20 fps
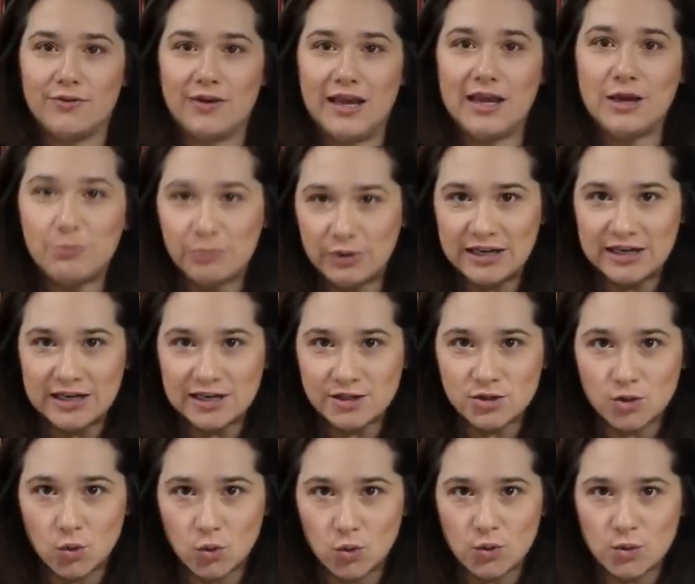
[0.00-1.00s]
ink blending
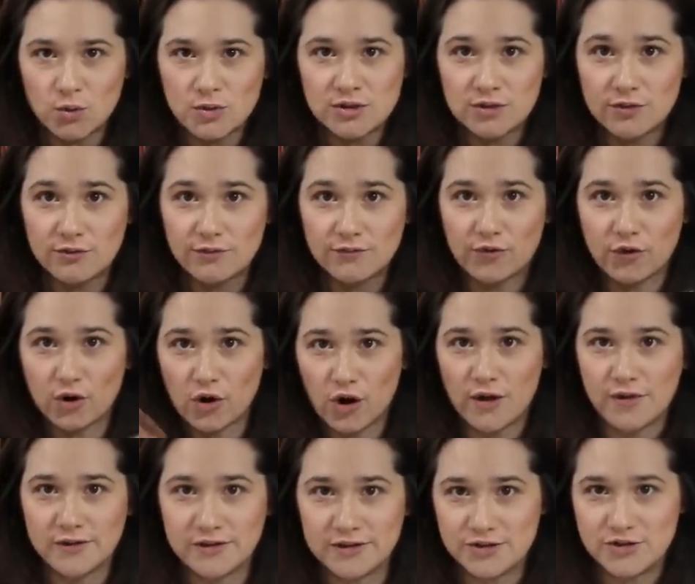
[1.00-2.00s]
tools for
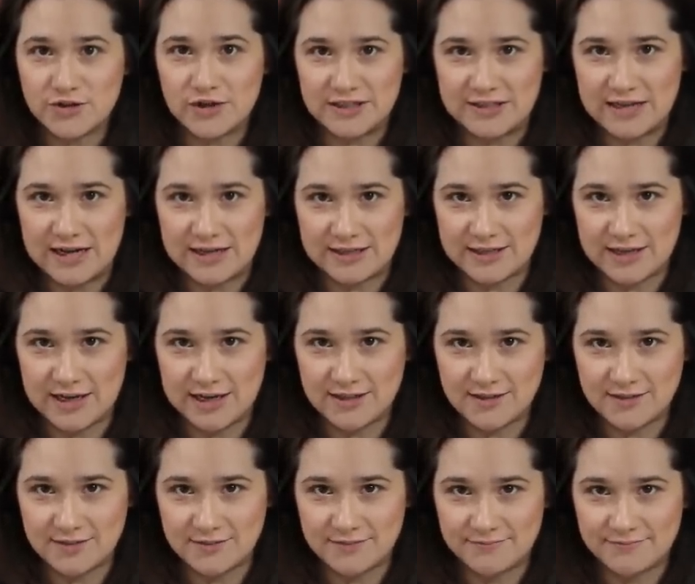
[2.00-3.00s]
all the Distress
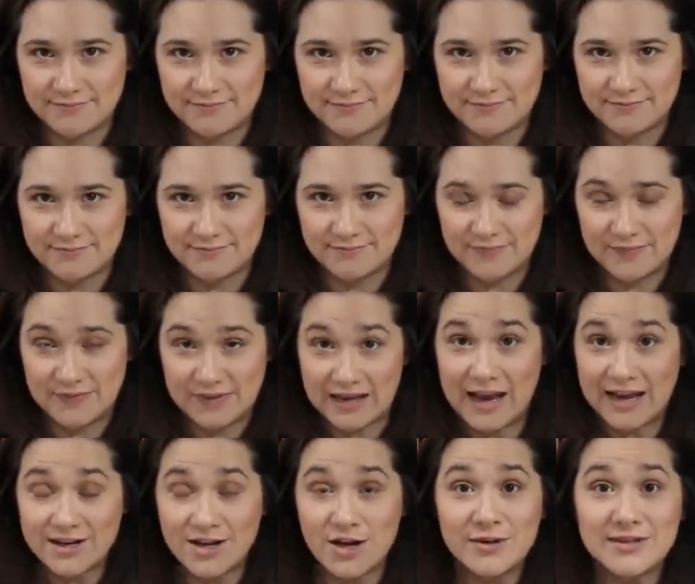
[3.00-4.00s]
Oxides.
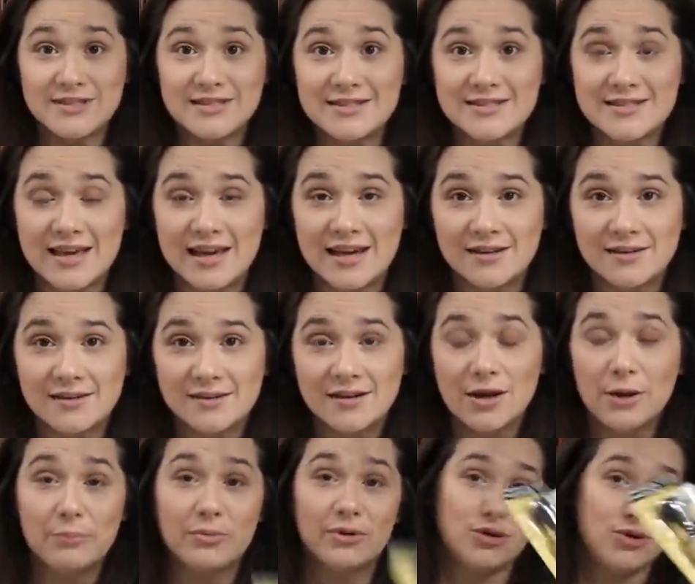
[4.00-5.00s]
I know it's insane,
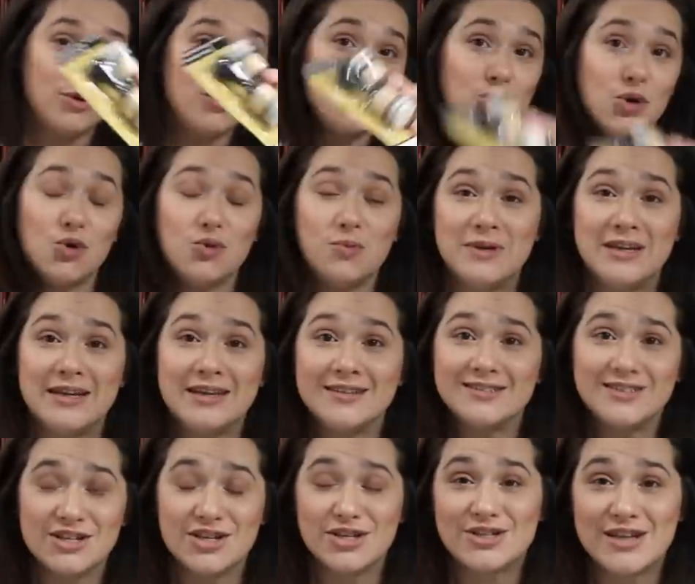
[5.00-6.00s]
but you told me
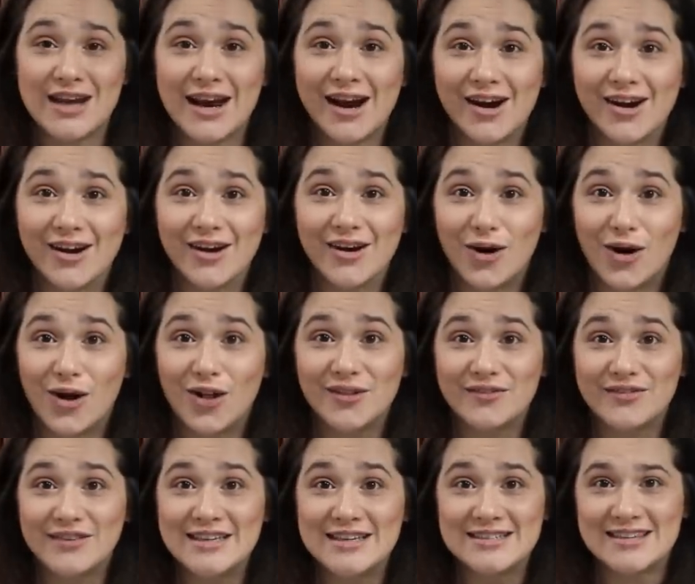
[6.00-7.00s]
to share all
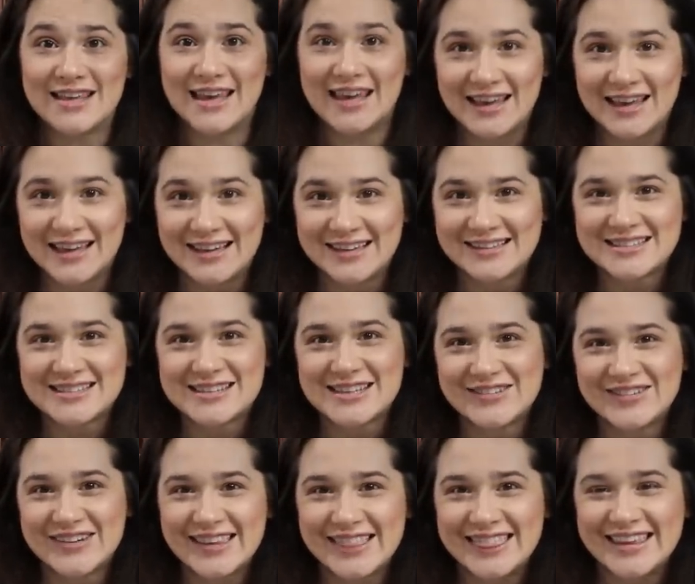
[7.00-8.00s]
of these things
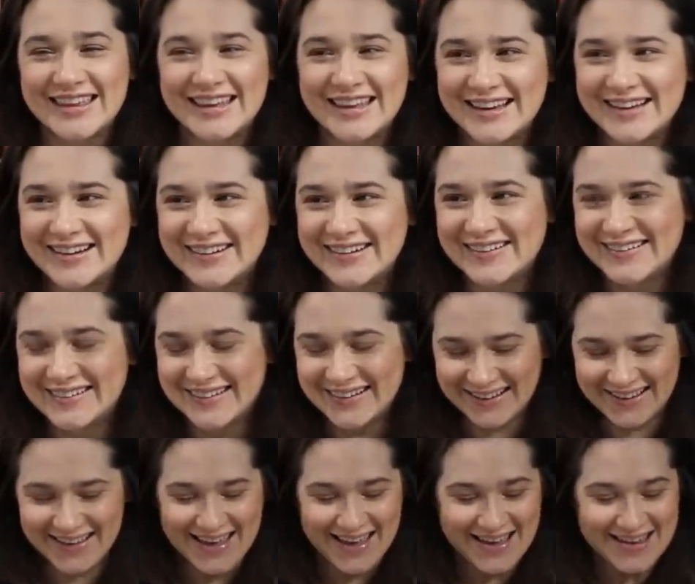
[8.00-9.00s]
with
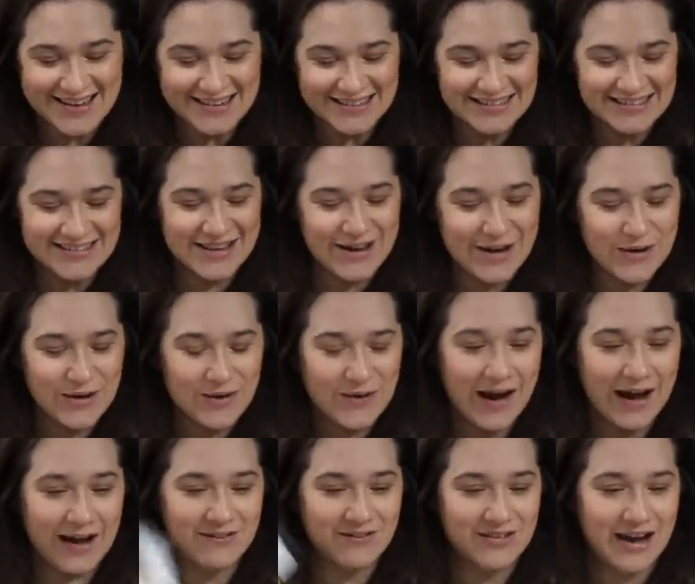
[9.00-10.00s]
you. So
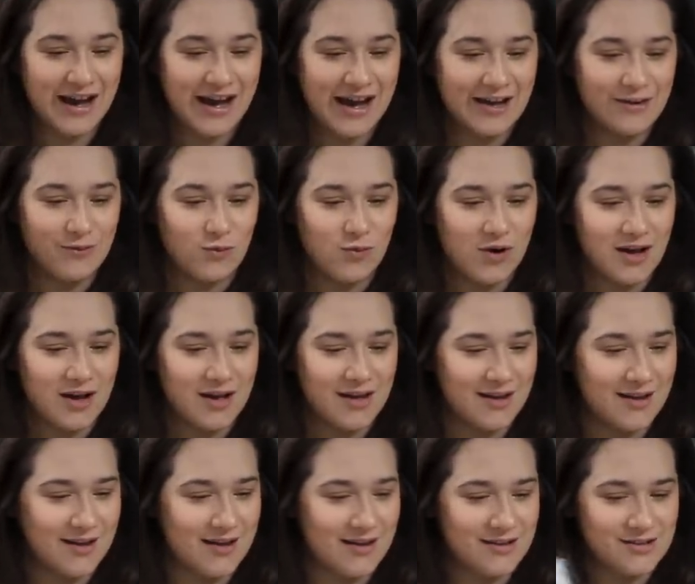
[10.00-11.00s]
I've got
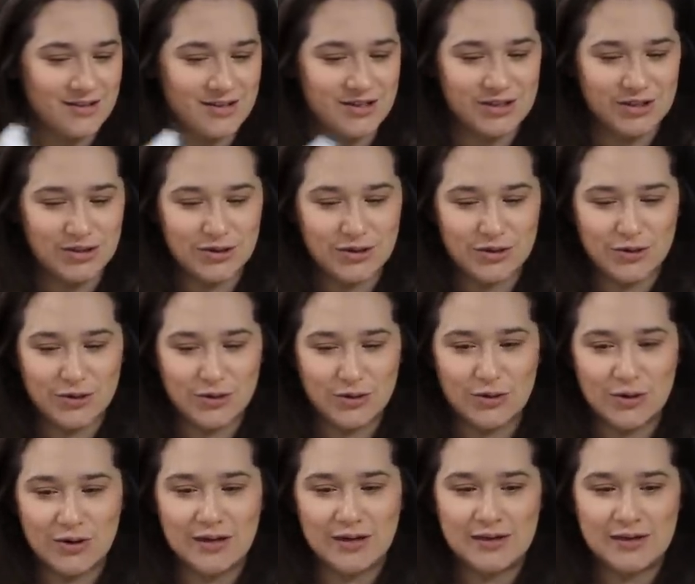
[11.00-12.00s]
one, two,